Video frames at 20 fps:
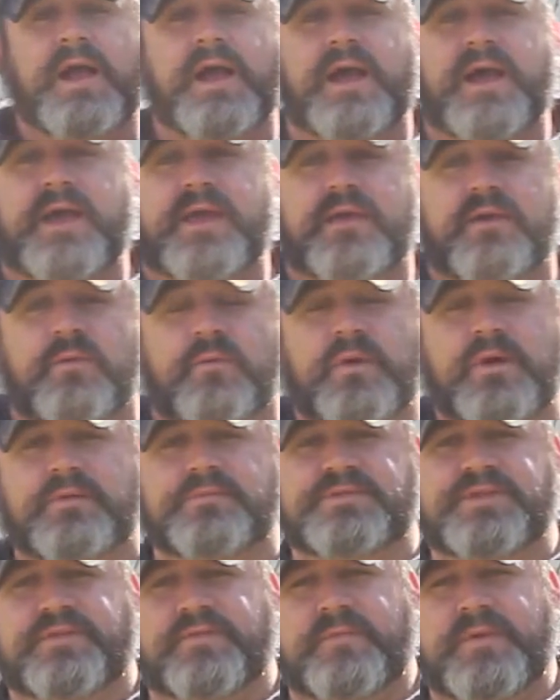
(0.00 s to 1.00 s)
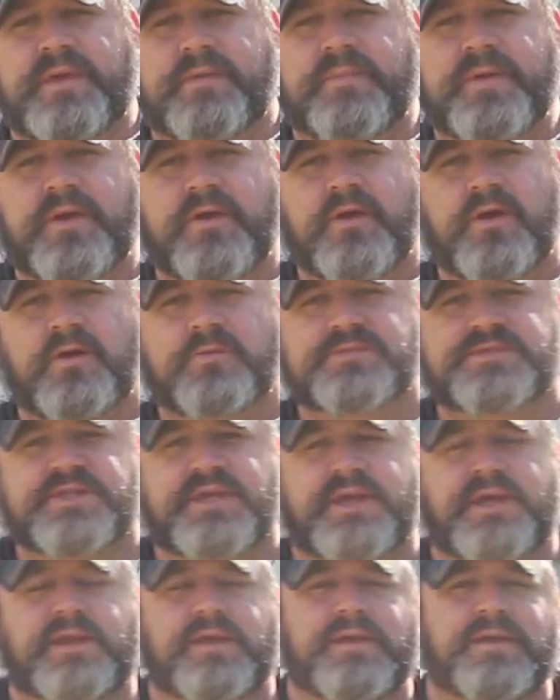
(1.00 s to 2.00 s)
Hi, welcome to the Big Bear
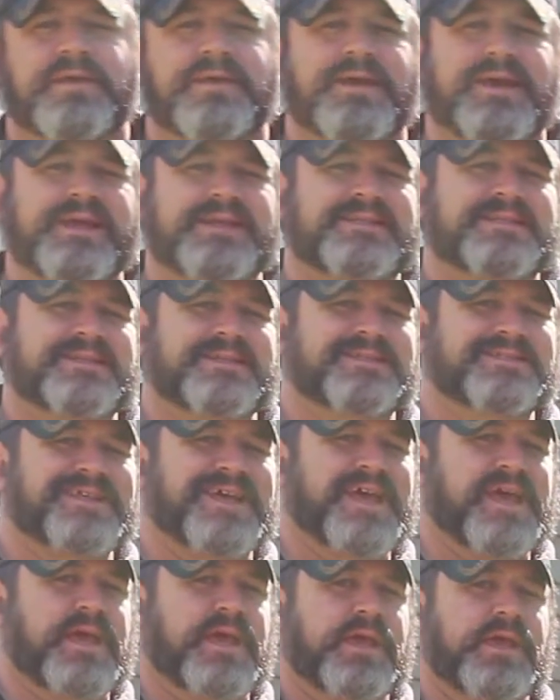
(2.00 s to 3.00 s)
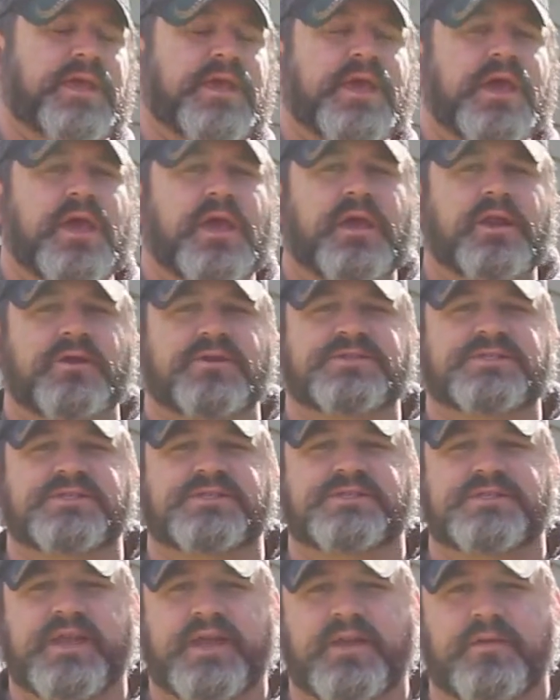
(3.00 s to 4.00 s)
Homestead, and today in our
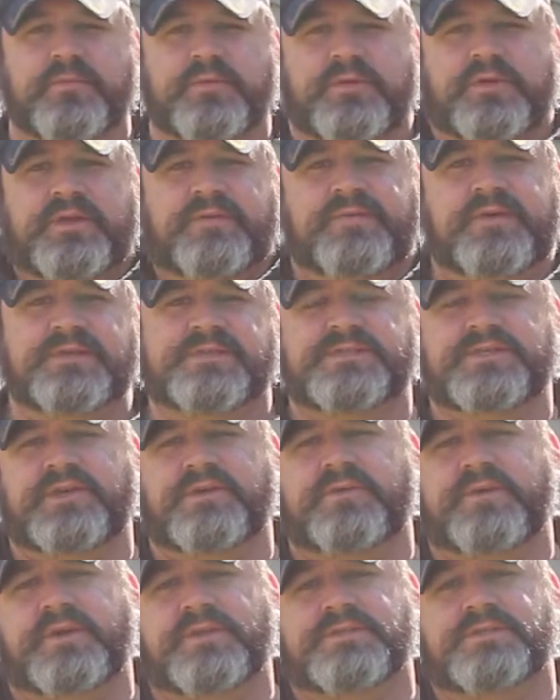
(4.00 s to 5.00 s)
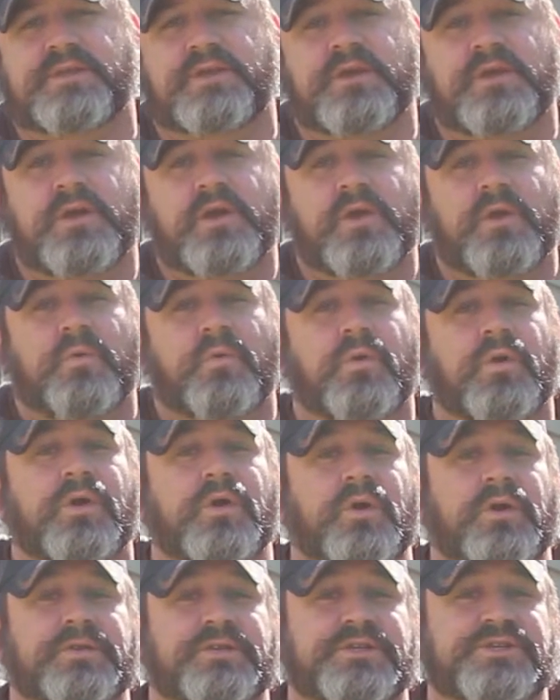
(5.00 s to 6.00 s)
Sustainable Living Series, we're
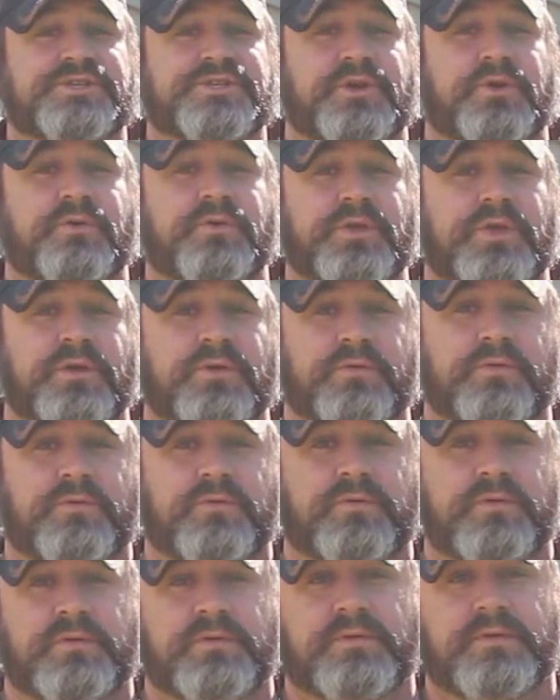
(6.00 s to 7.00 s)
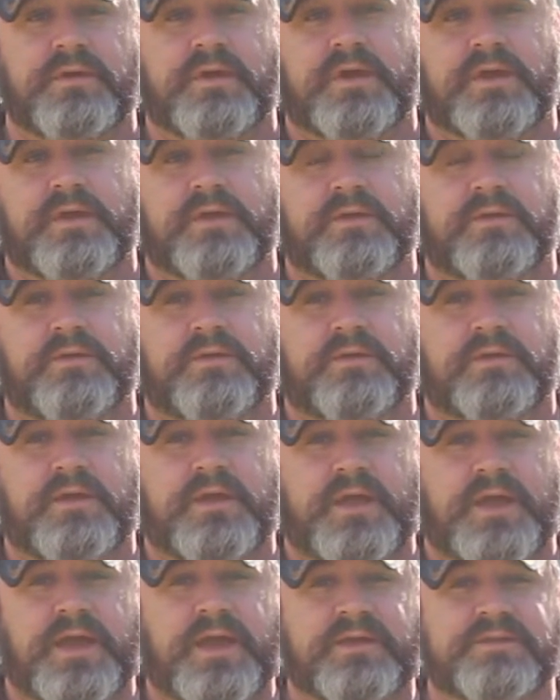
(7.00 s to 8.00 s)
going to show you
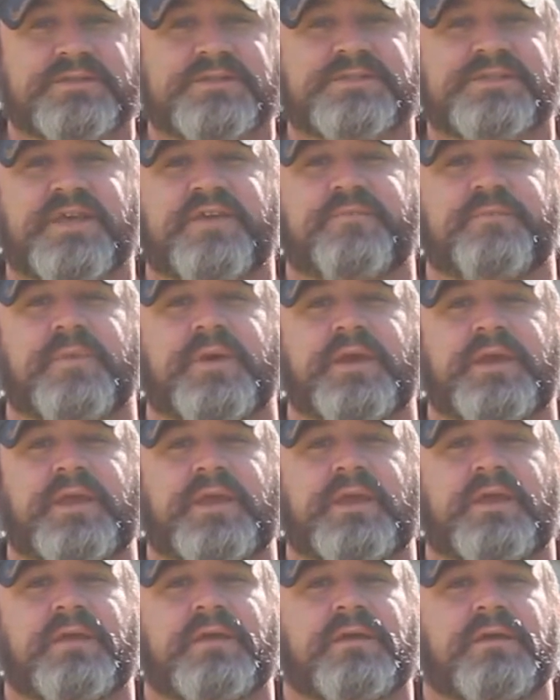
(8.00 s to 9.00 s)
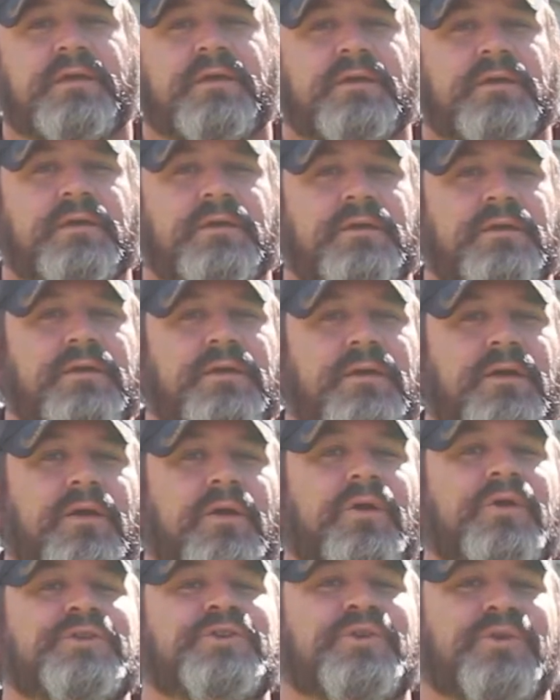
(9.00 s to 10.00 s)
how to save money
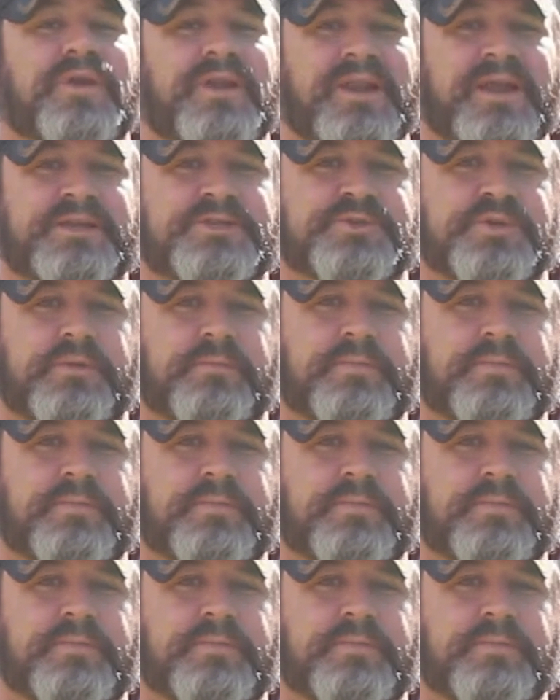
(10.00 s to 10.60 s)
on your electric